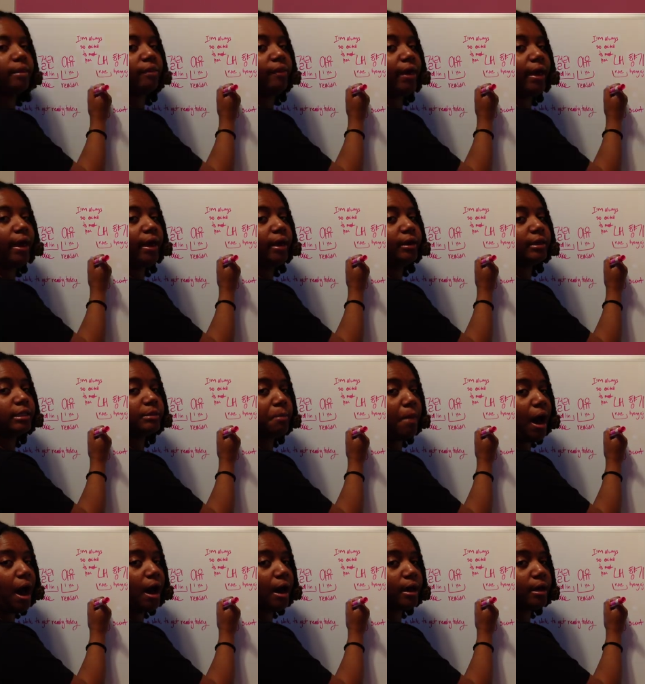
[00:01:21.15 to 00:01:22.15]
Ne is
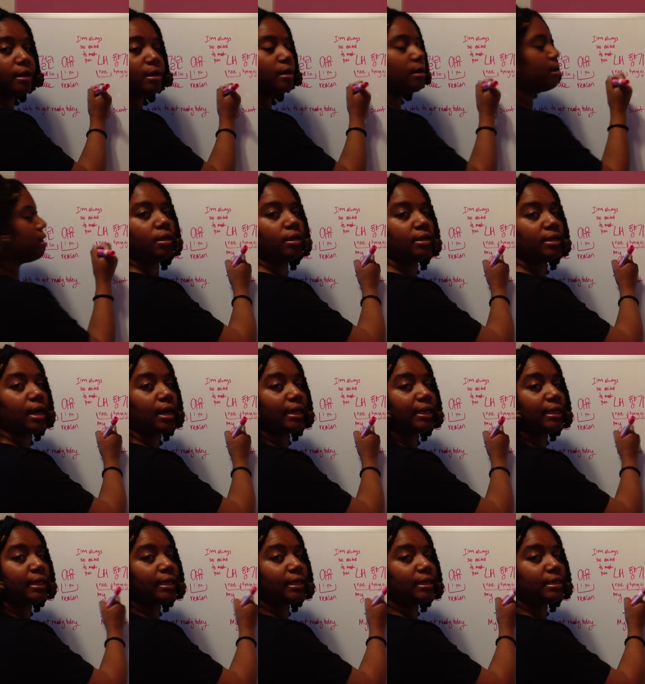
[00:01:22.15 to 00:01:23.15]
my.
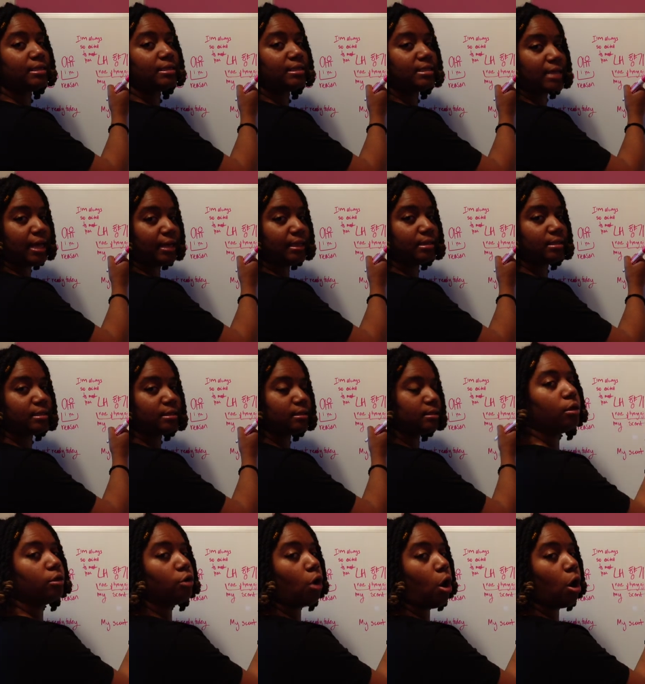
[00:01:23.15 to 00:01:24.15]
Hyangi is scent.
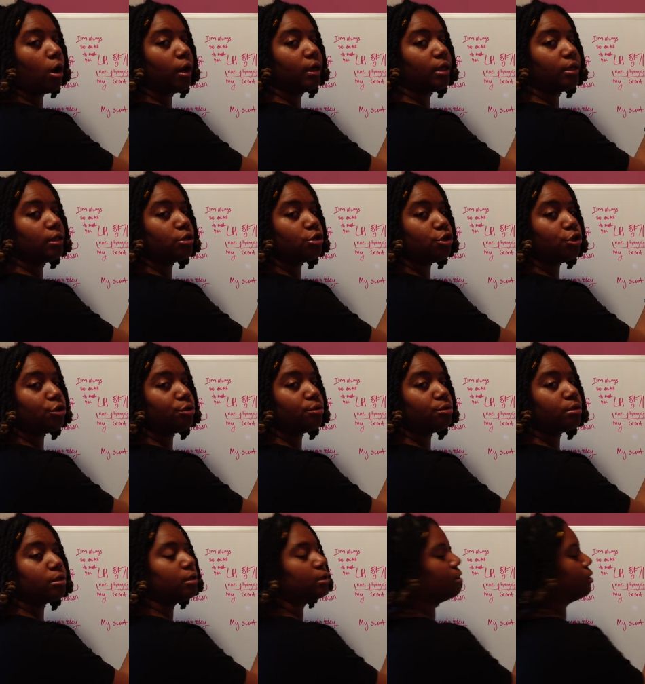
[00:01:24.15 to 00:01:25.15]
Nol is
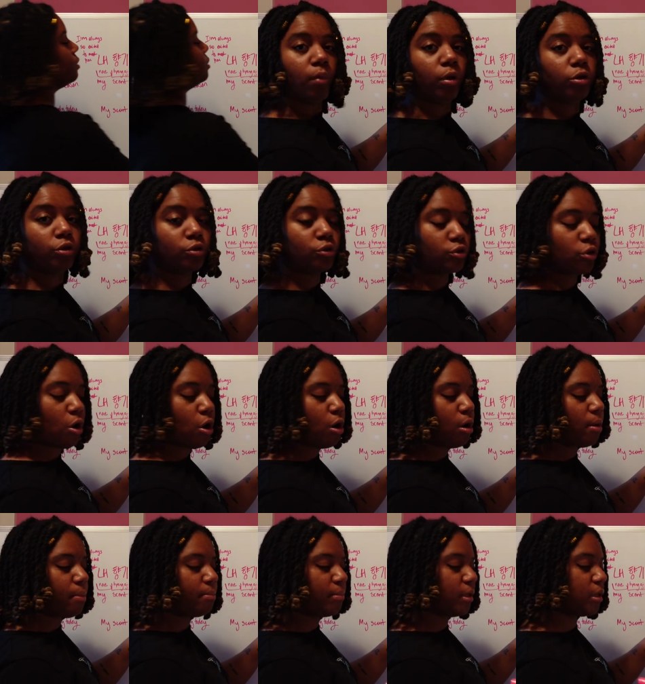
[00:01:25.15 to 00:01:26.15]
you.
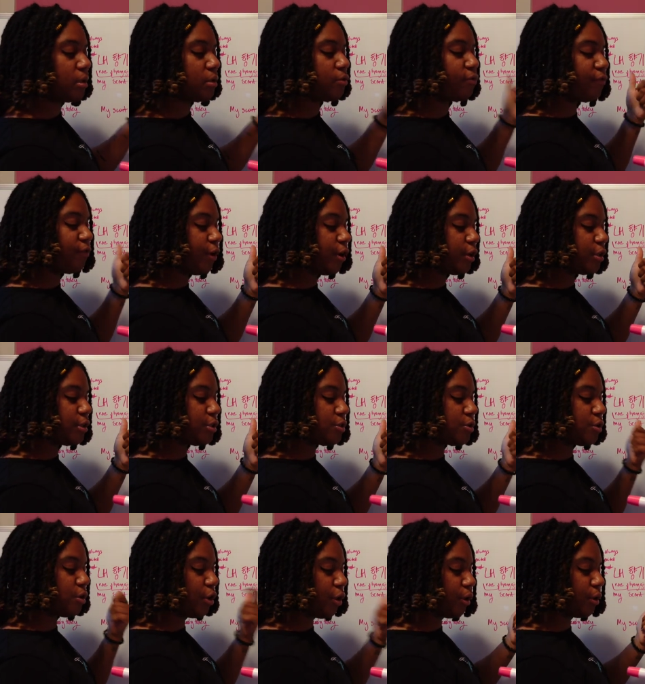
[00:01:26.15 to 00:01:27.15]
Munzo means
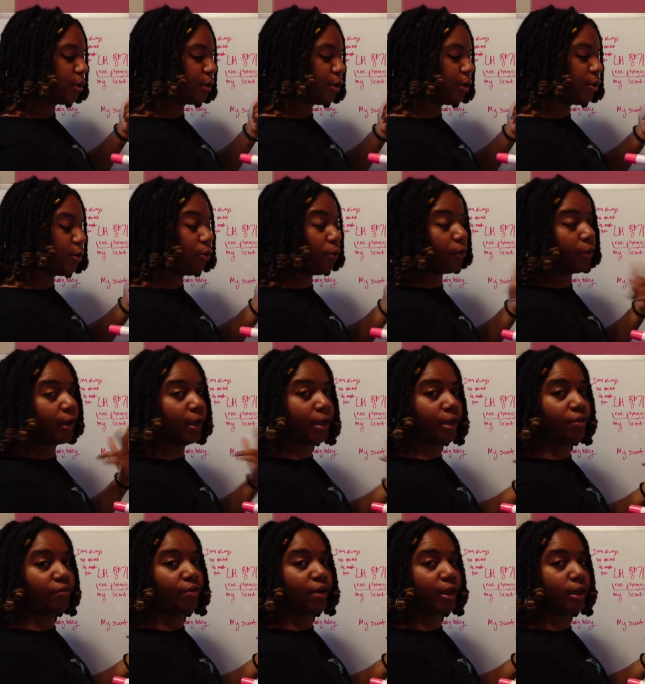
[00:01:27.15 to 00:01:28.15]
first, earlier, or in
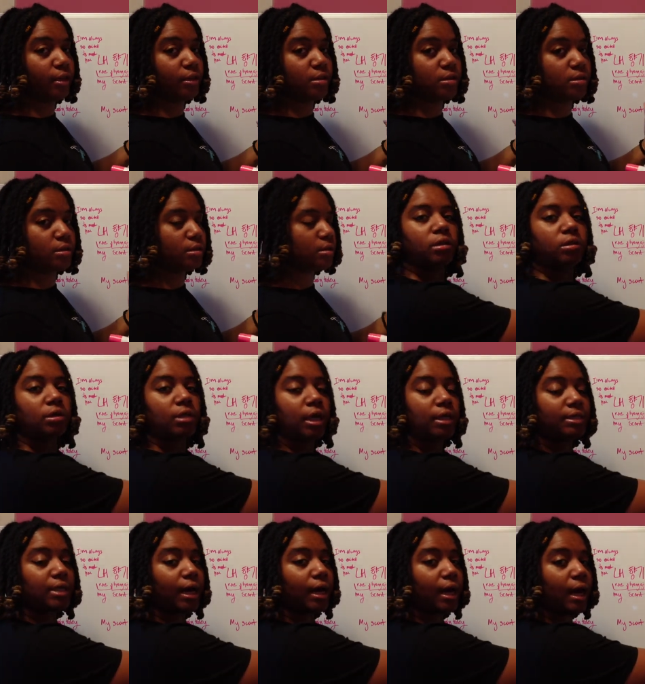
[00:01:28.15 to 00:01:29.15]
advance.
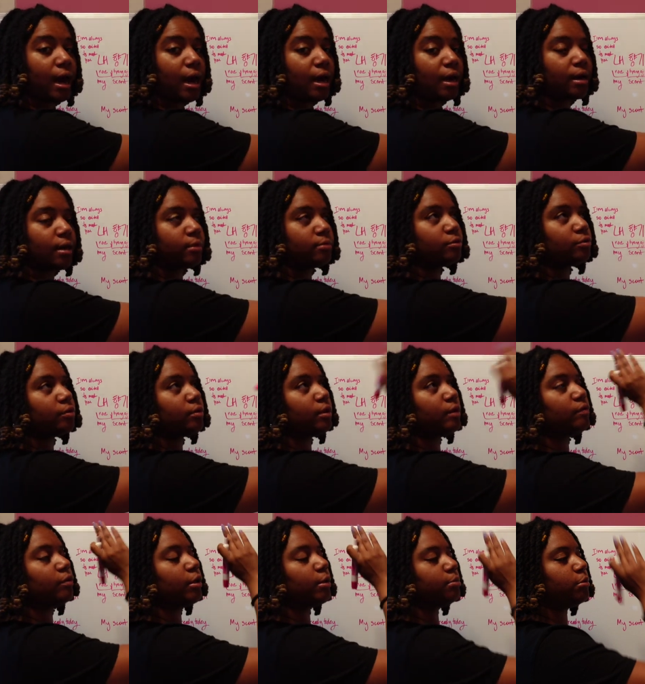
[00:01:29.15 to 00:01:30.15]
Chadaga comes from the
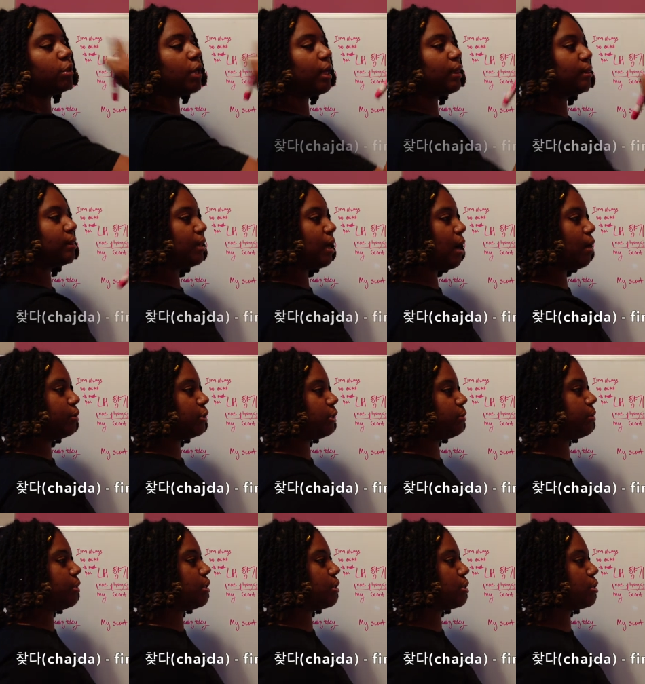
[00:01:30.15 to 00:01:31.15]
verb chatta, which
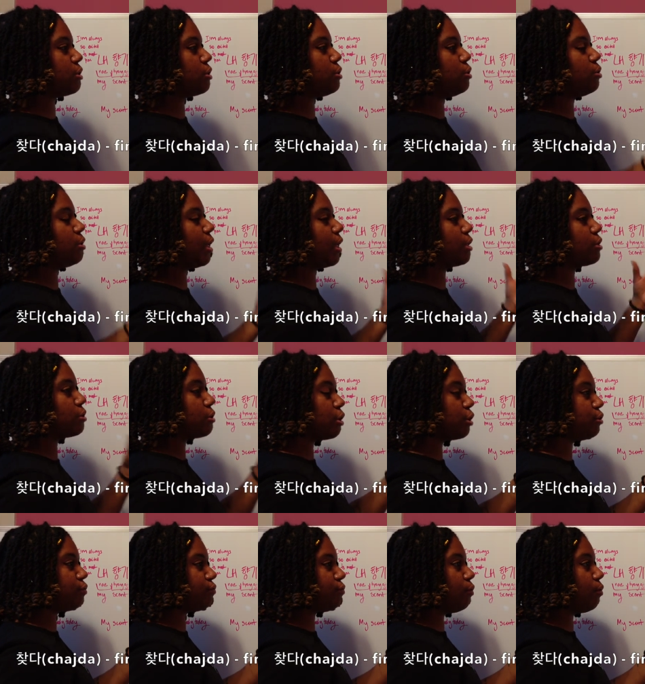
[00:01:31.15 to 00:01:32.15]
means to like
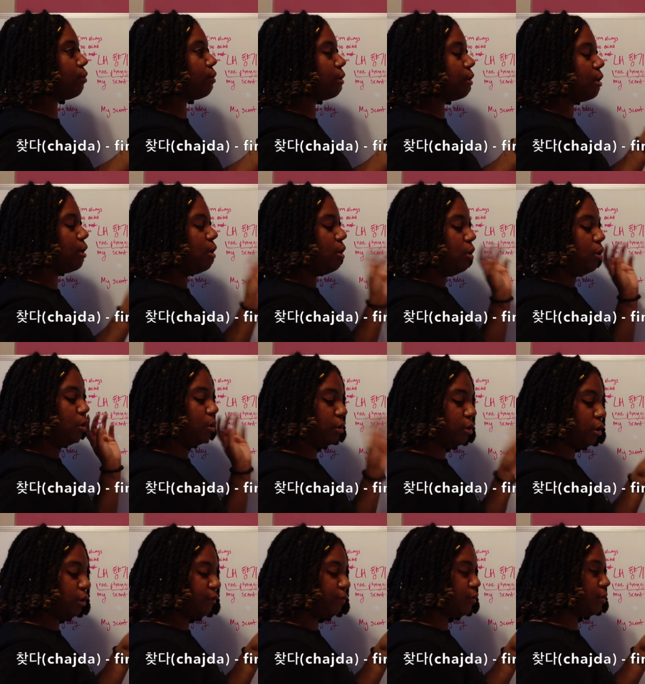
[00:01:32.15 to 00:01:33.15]
search for or
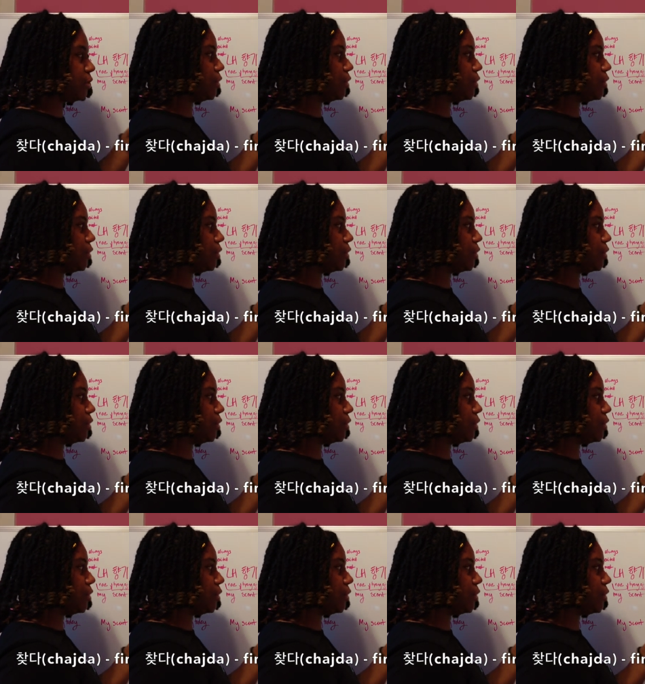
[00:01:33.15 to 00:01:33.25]
look for